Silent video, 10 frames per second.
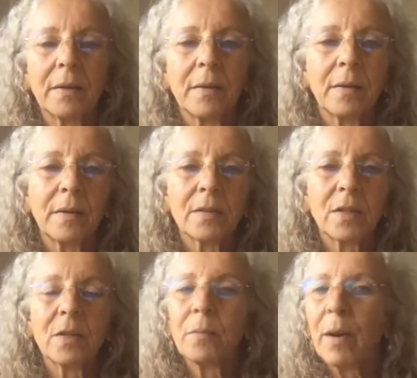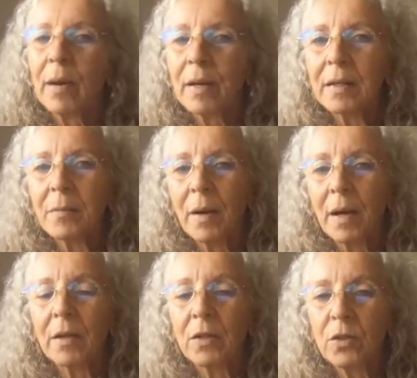So the body and the
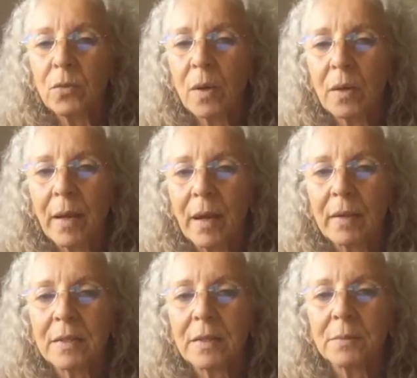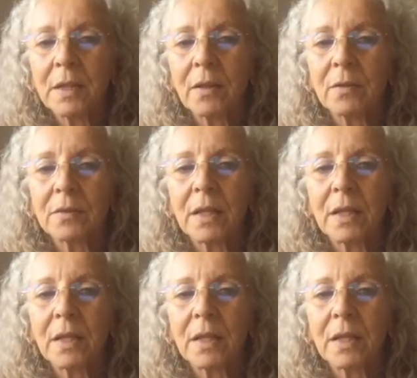mind do want to balance themselves,